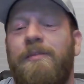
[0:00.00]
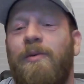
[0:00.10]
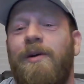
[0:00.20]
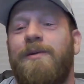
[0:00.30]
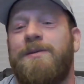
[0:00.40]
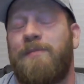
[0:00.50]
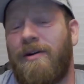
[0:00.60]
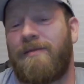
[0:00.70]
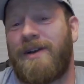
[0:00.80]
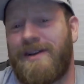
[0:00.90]
point was
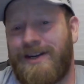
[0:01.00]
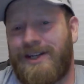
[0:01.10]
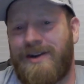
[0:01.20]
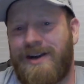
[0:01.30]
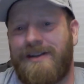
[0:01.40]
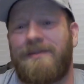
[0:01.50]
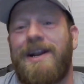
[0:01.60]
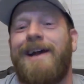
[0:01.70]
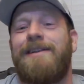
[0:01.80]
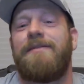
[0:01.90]
part of a contract of an
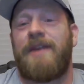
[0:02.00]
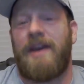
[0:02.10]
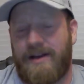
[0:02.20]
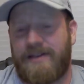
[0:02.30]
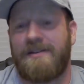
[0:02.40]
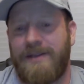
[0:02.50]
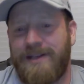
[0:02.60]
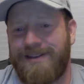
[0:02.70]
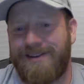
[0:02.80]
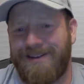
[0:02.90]
active cache, so
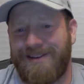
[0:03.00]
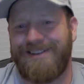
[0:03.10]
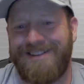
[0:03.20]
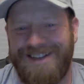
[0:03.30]
yes, I did.